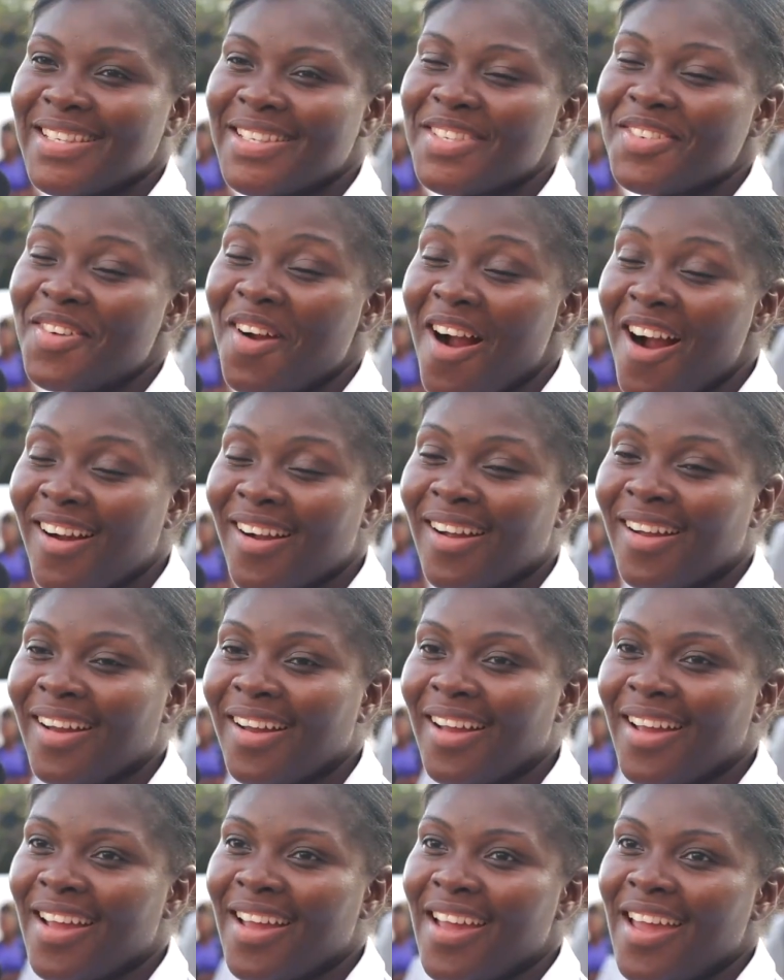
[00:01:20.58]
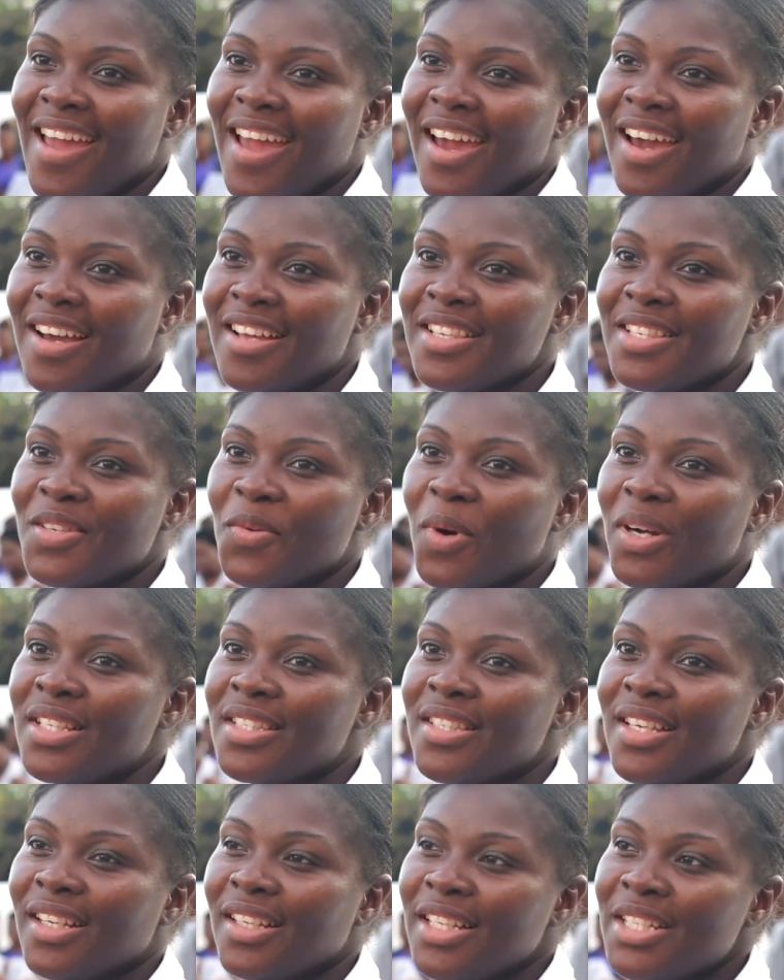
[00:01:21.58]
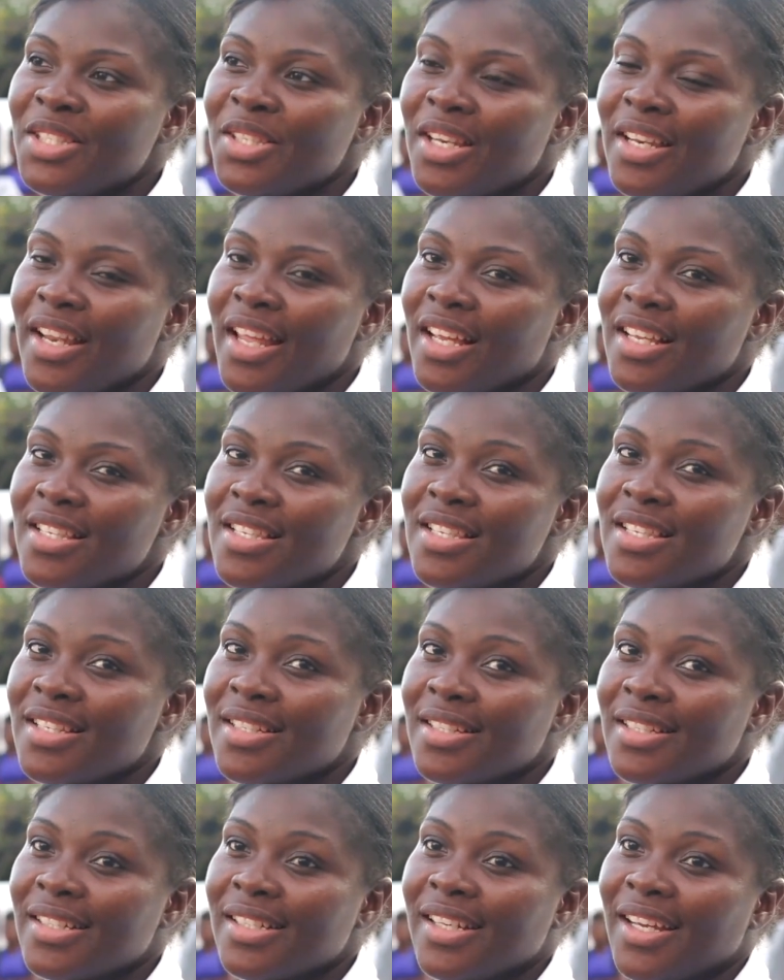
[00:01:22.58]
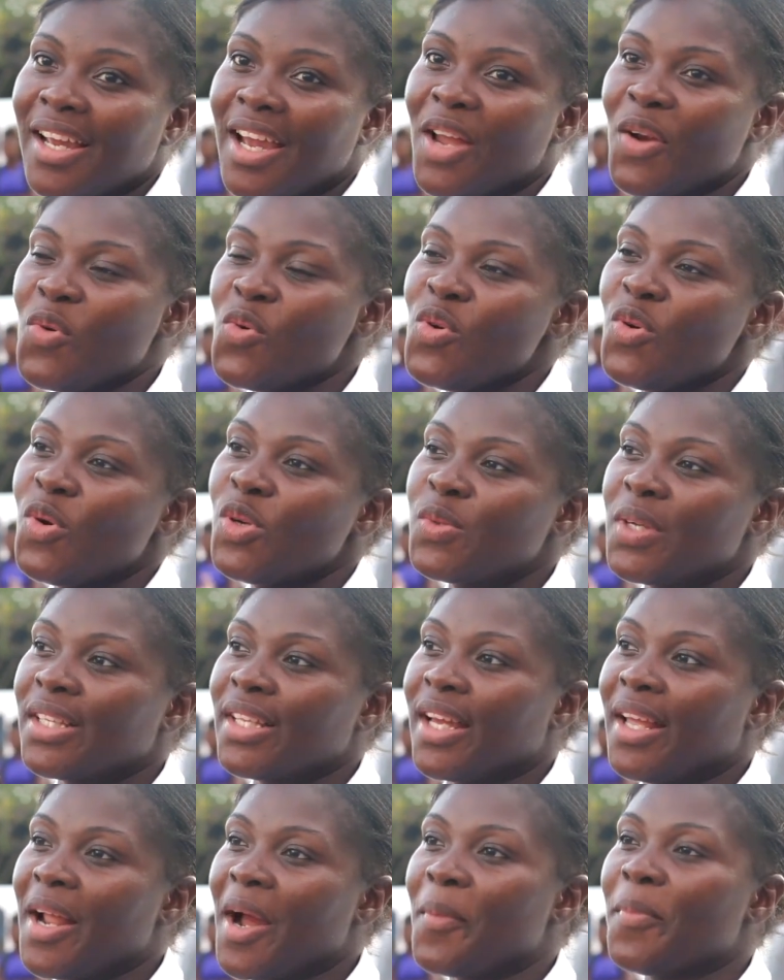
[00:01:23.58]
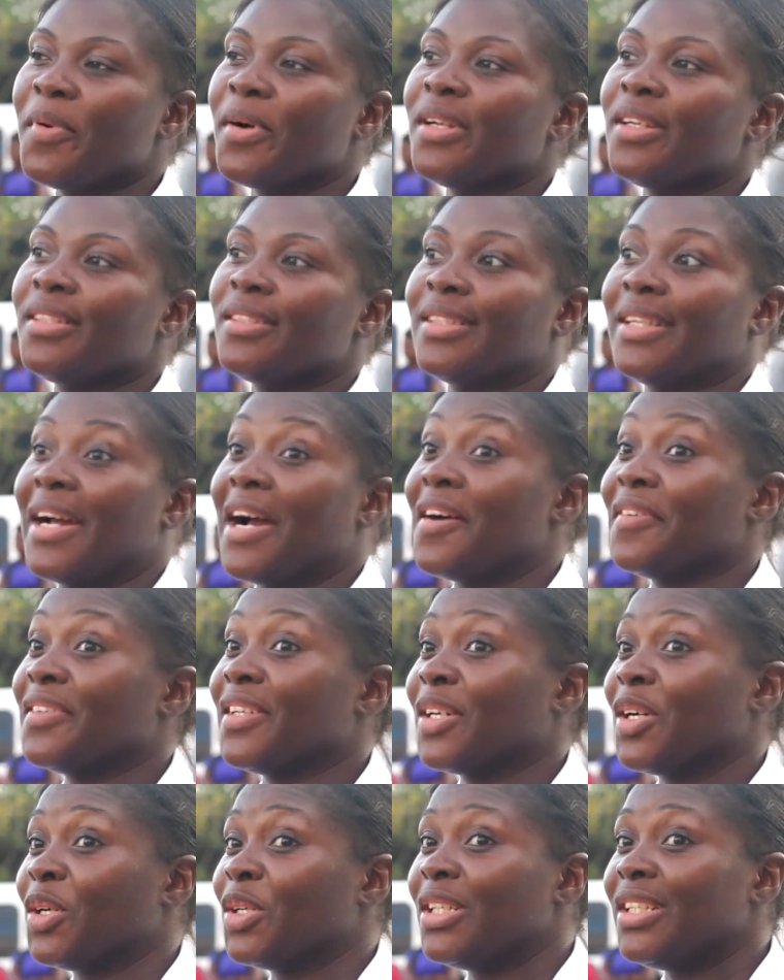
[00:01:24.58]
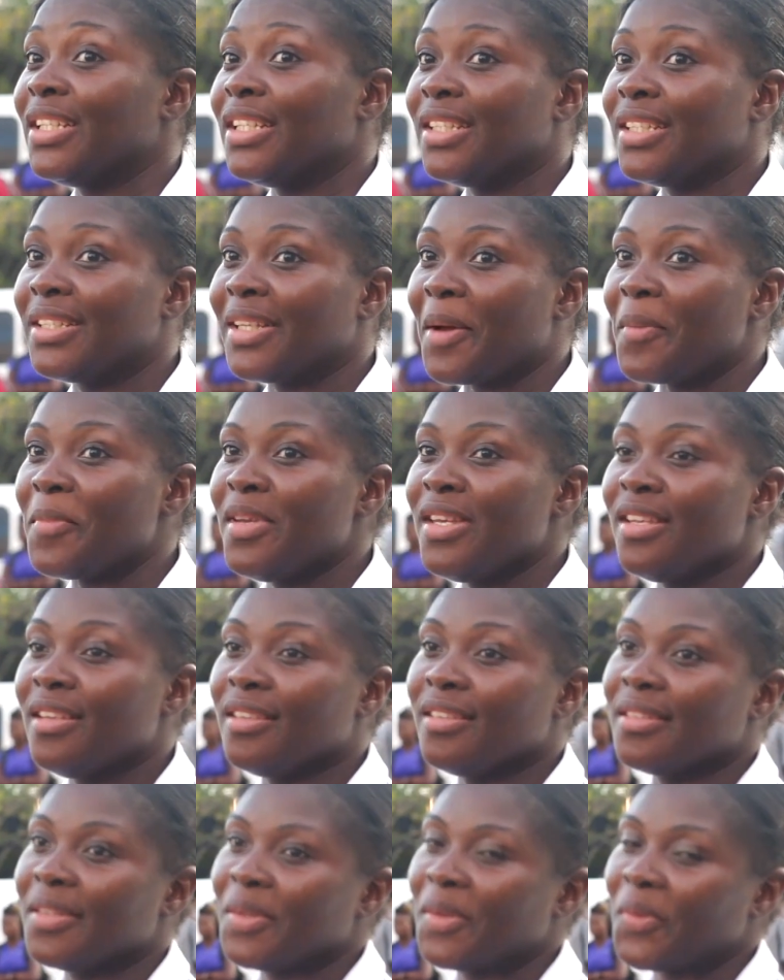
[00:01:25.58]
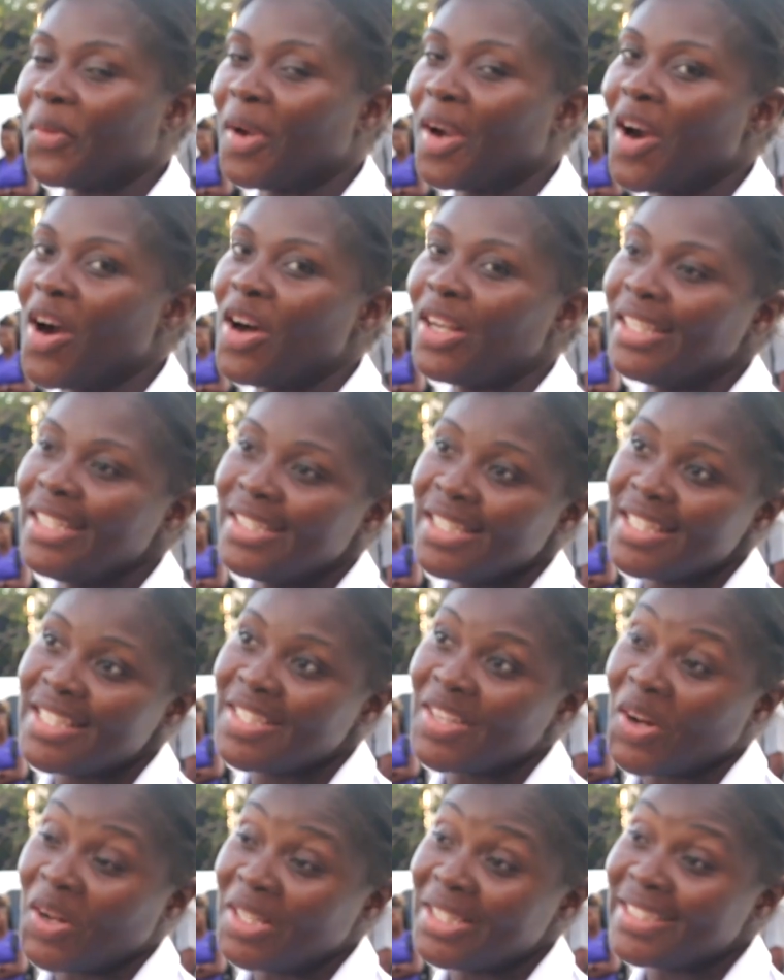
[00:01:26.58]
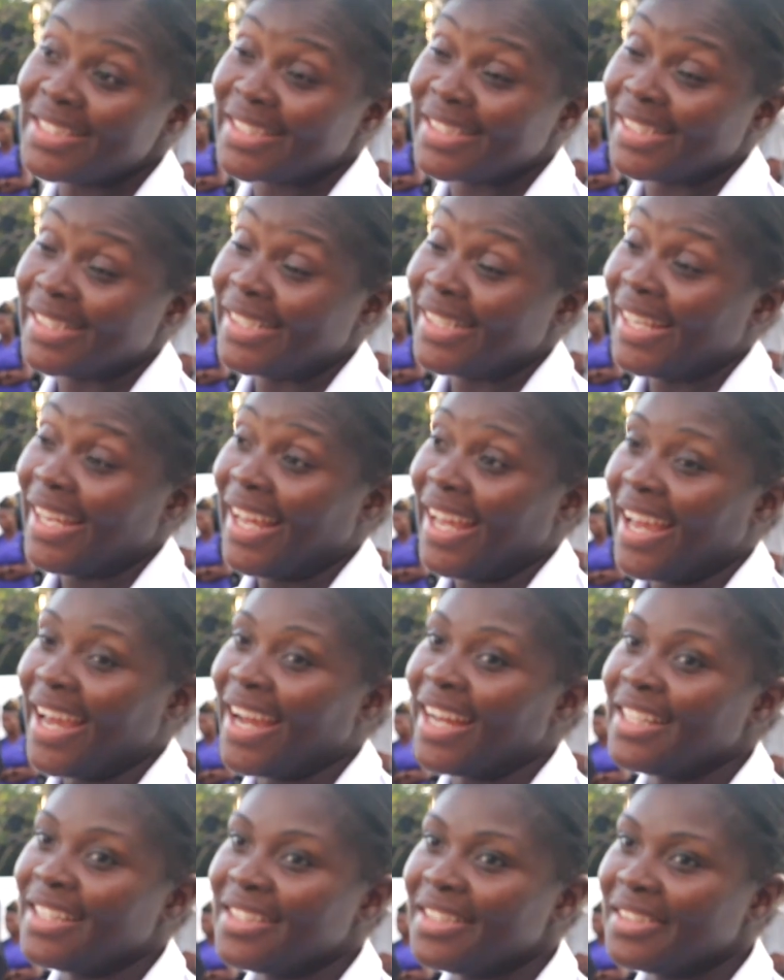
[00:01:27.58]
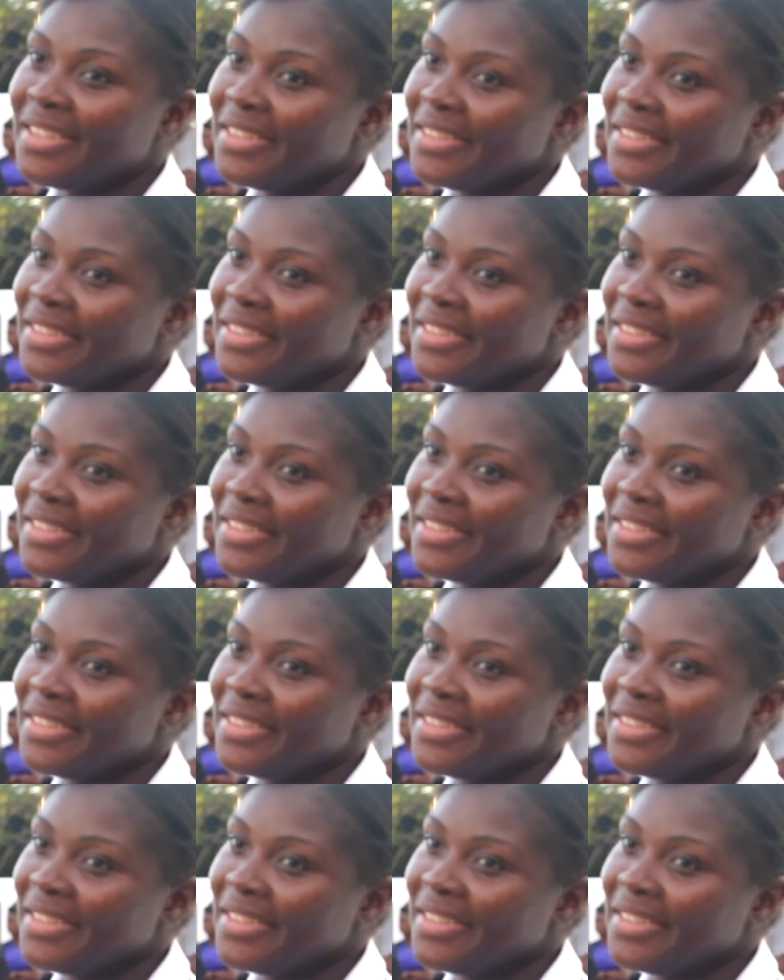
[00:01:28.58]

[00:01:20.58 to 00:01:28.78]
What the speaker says: It's wrong, because one thing leads to the next. And who knows what can happen after cuddling. I mean, we're all eating salt and